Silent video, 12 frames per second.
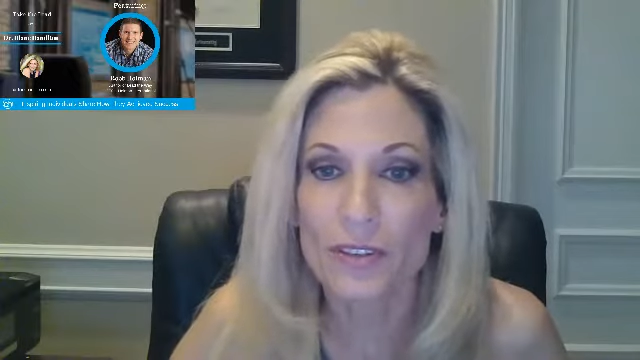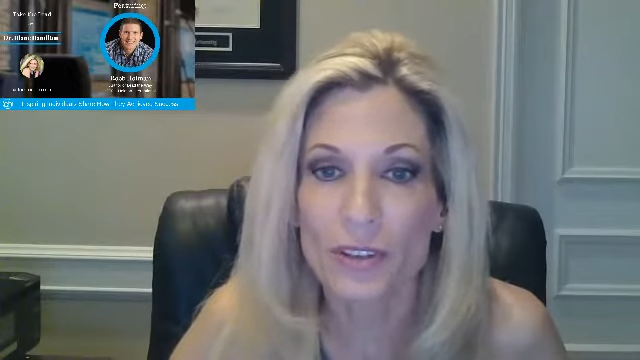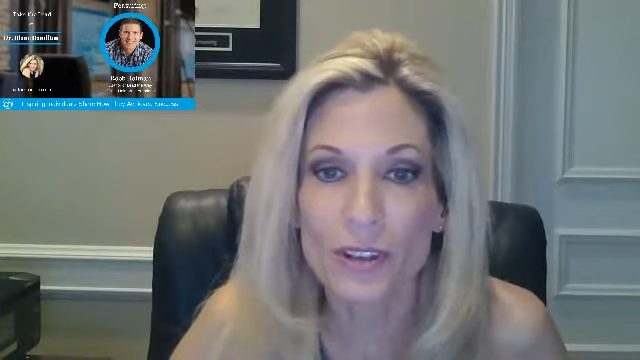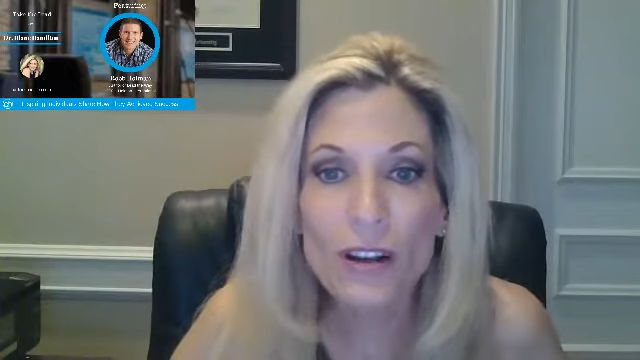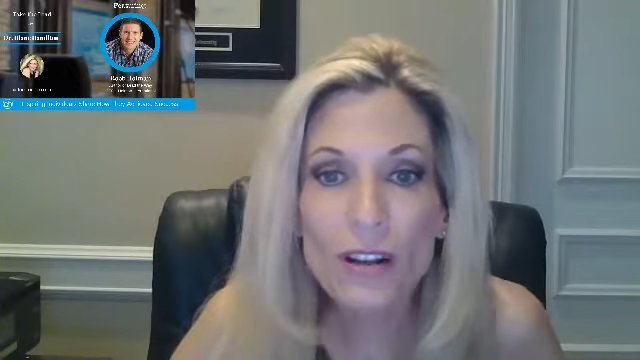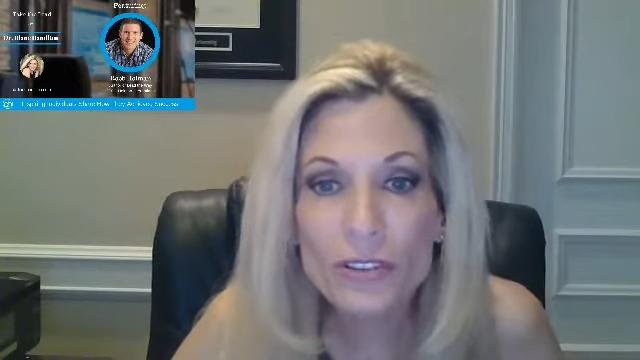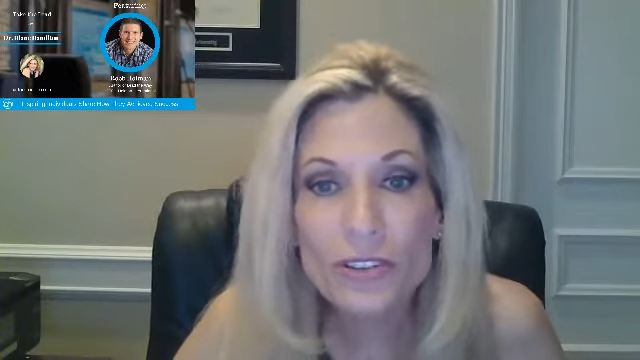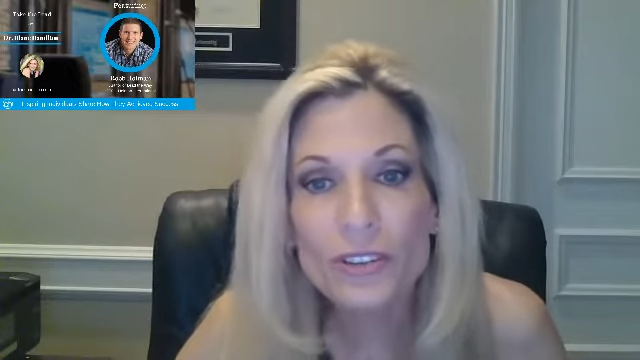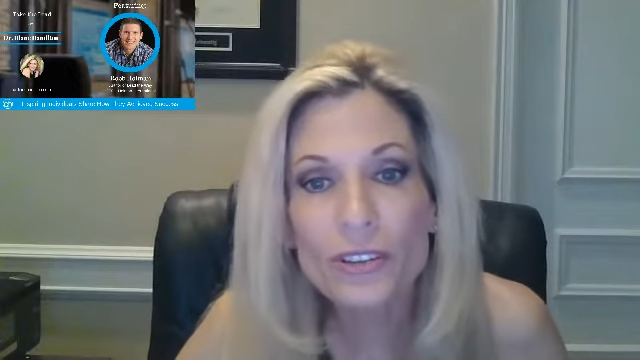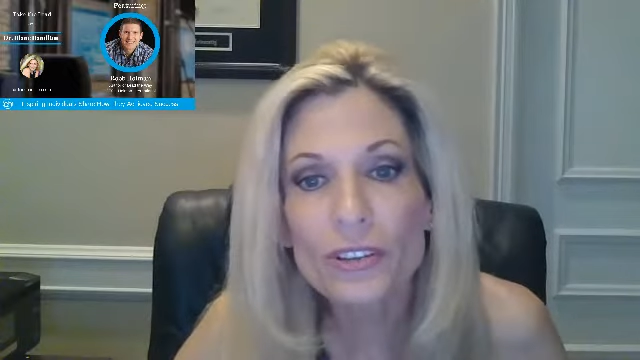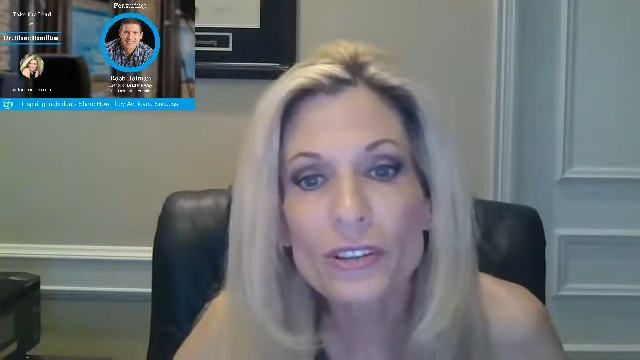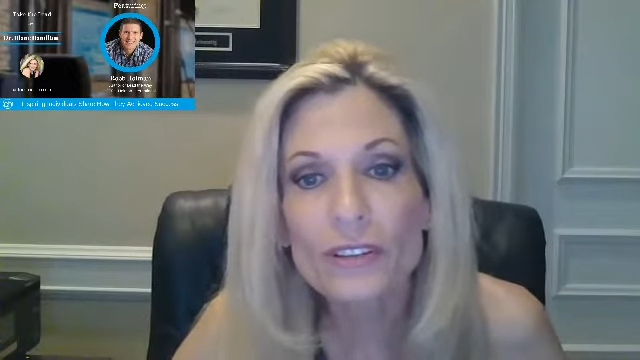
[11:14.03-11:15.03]
the
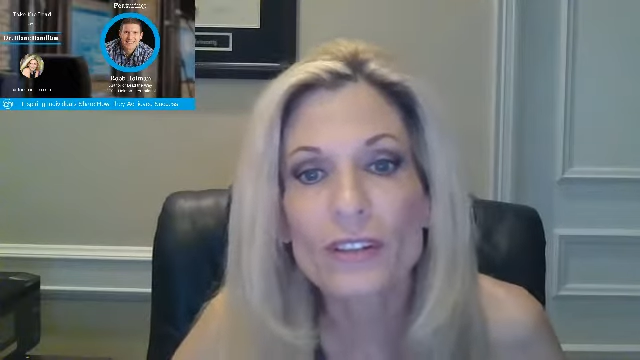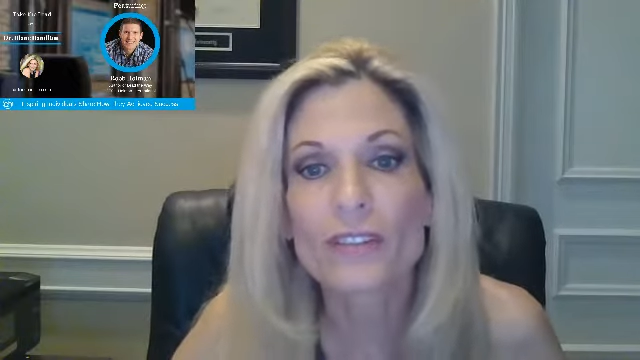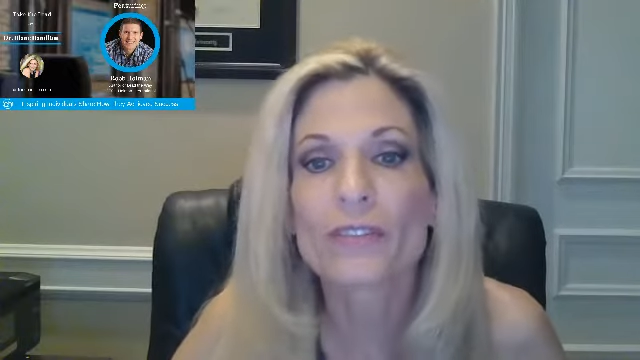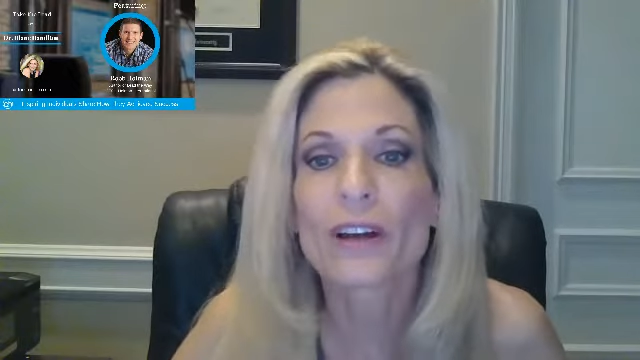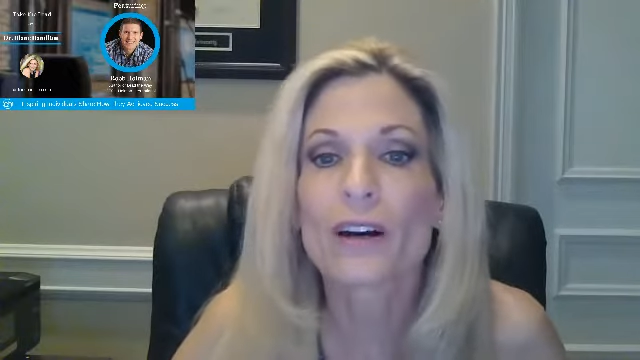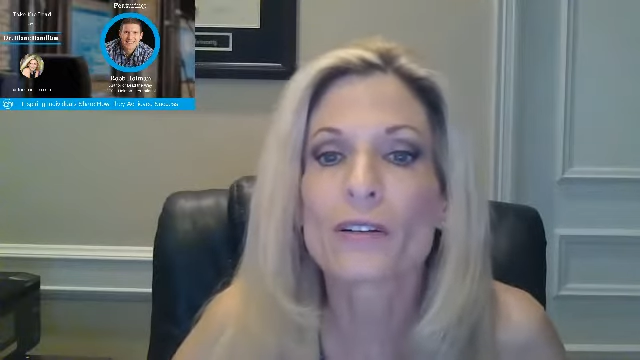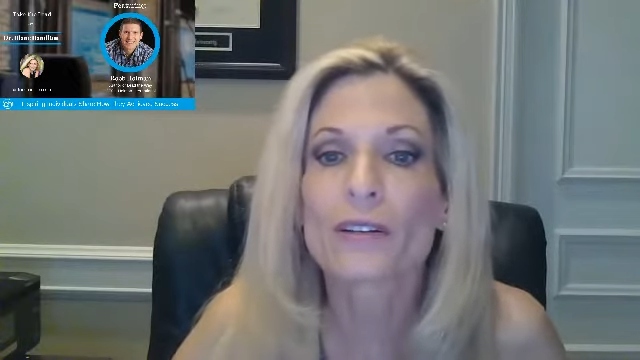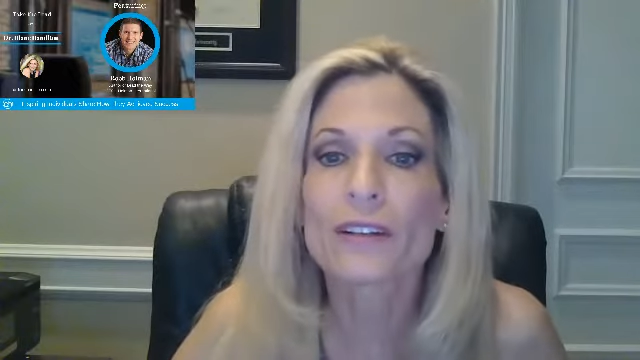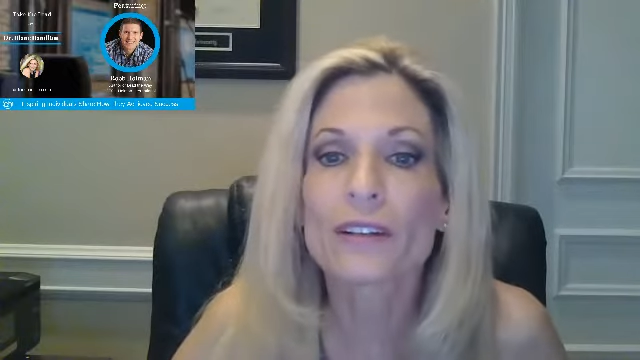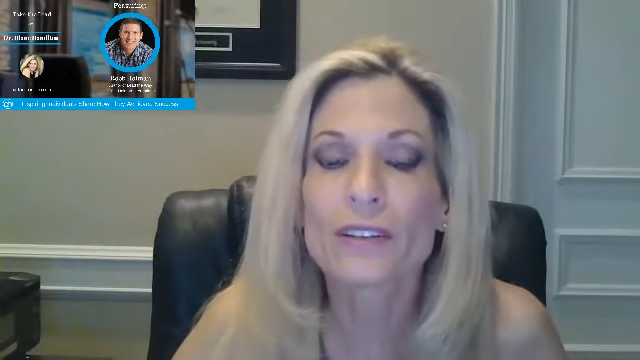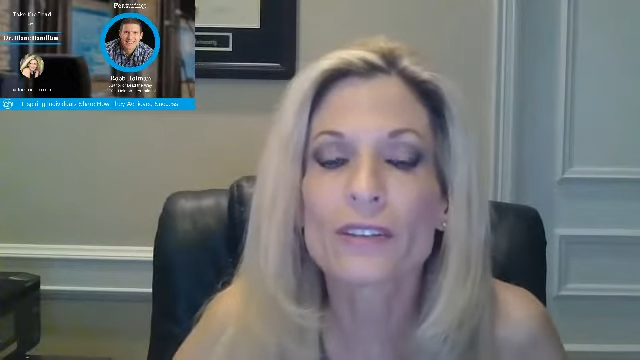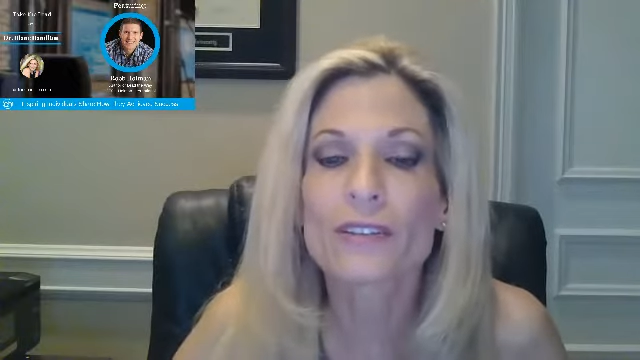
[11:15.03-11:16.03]
culture of how
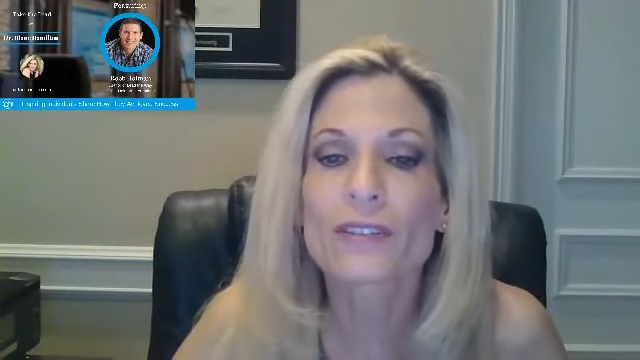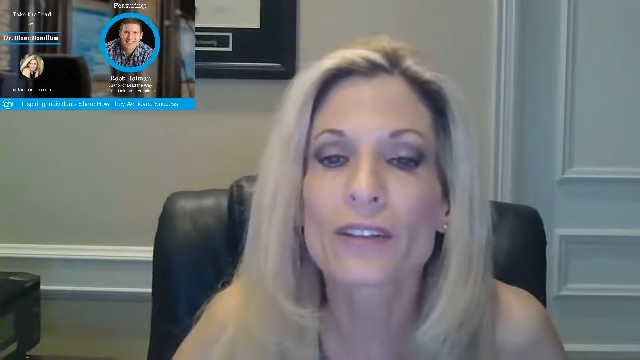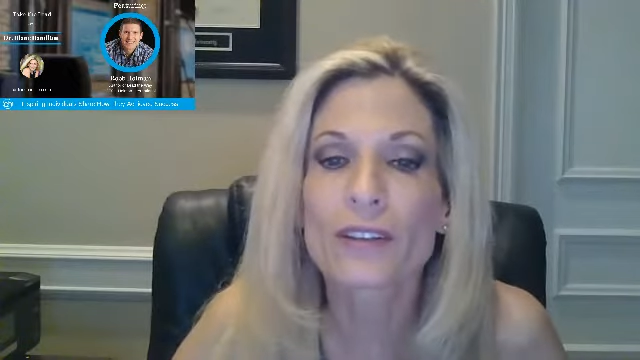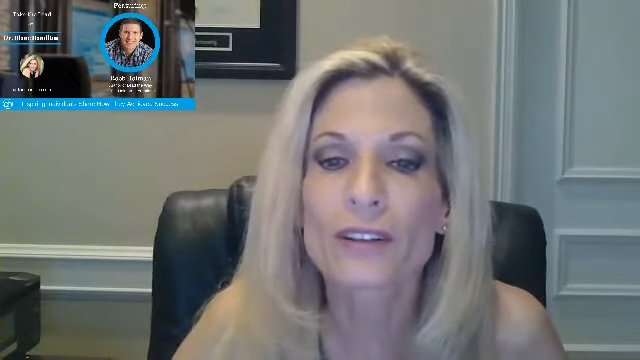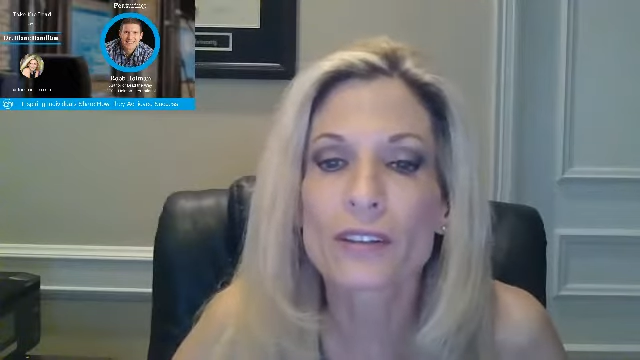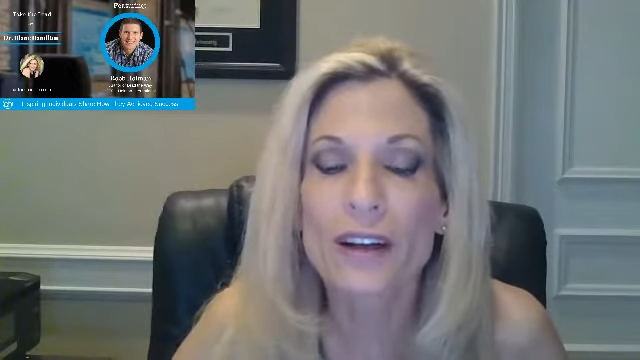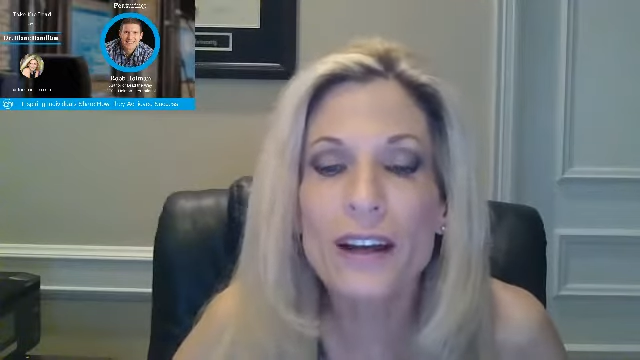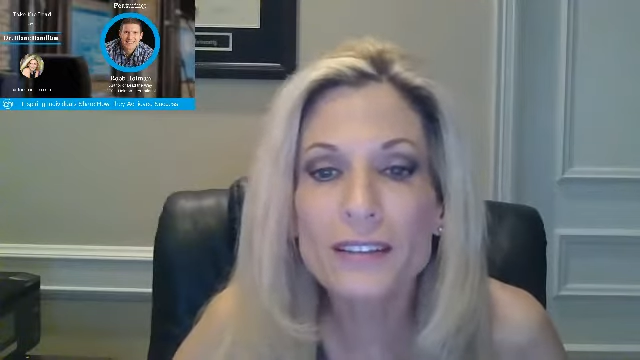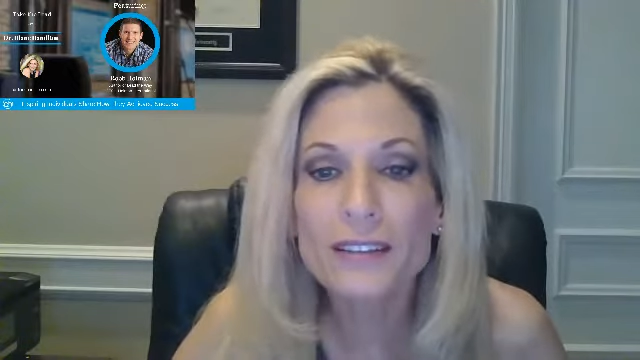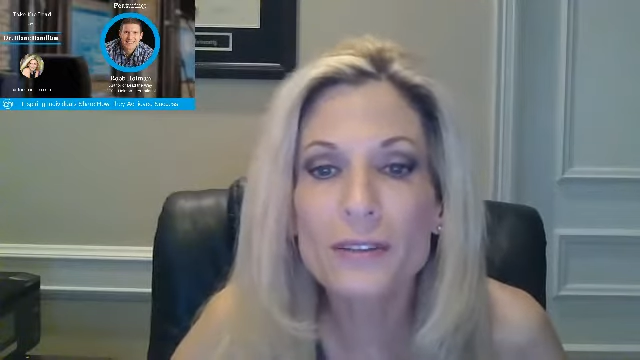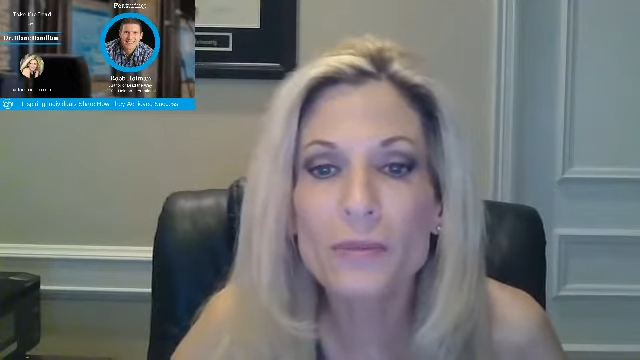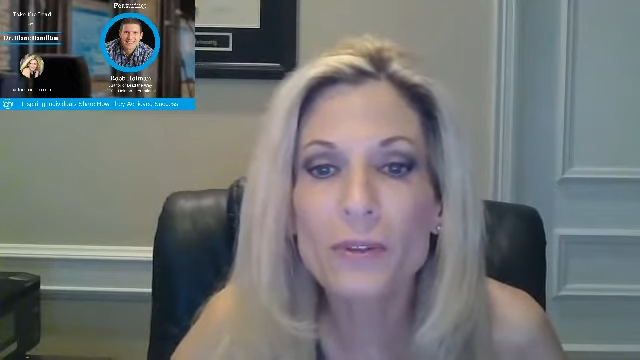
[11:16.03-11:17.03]
leaders are
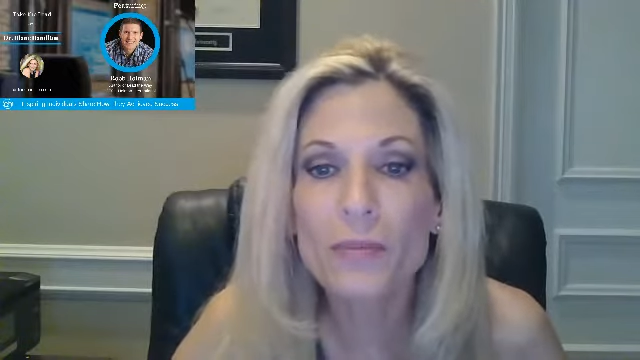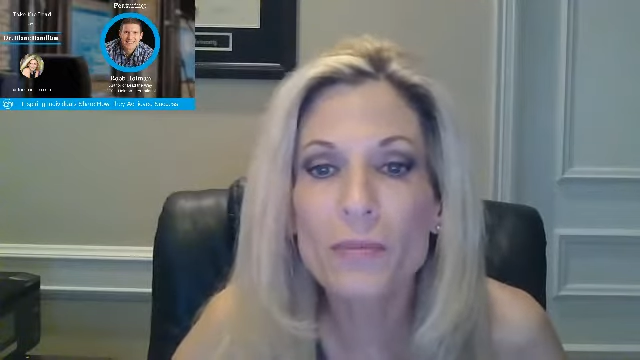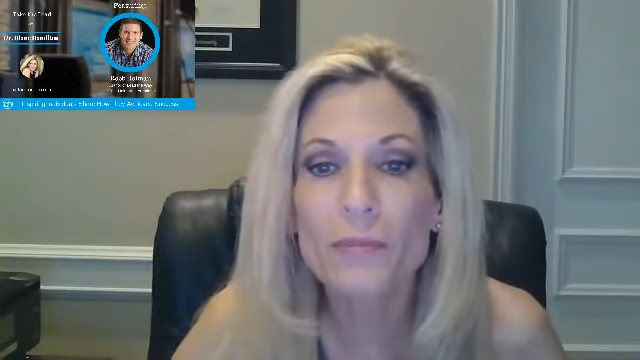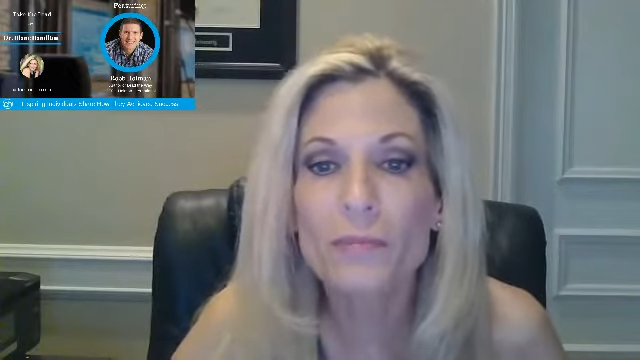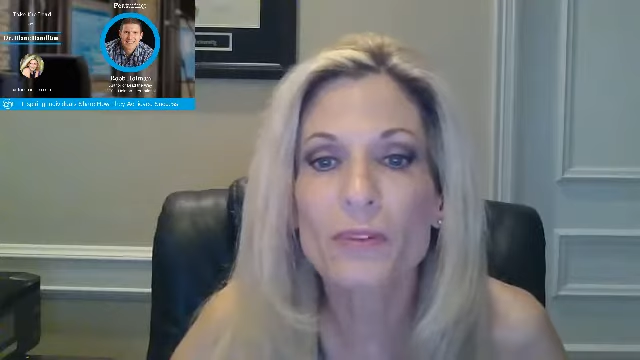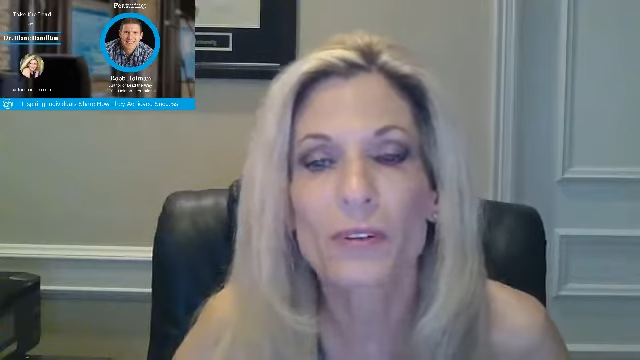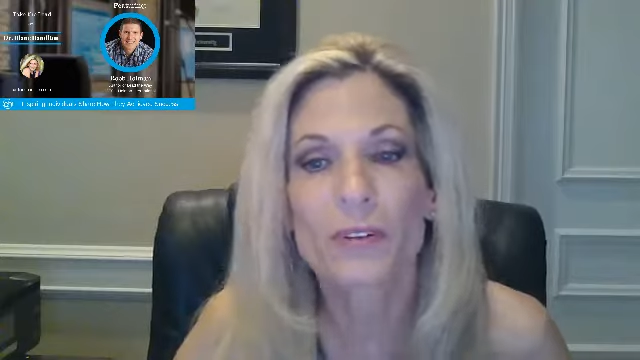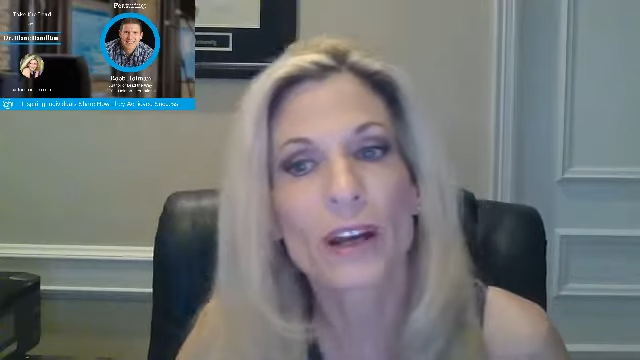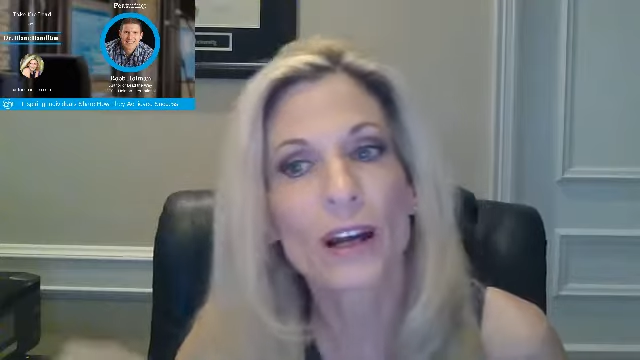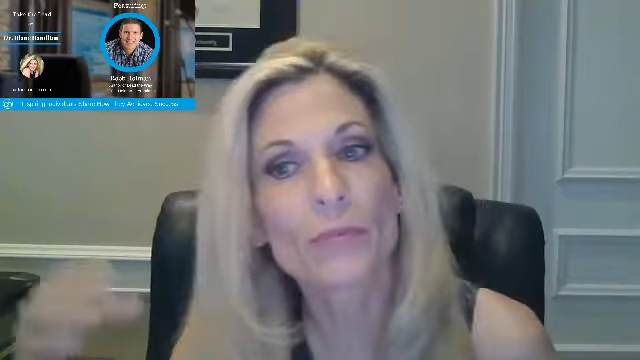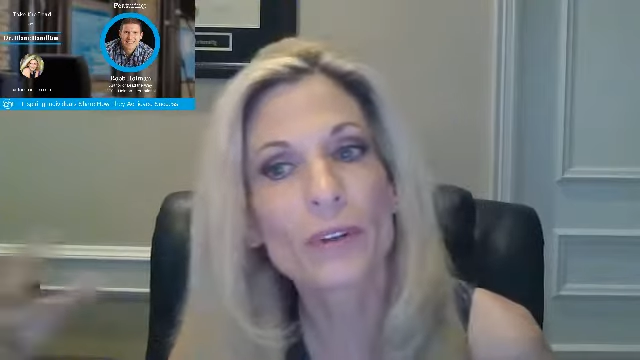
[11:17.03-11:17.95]
interacting with people or how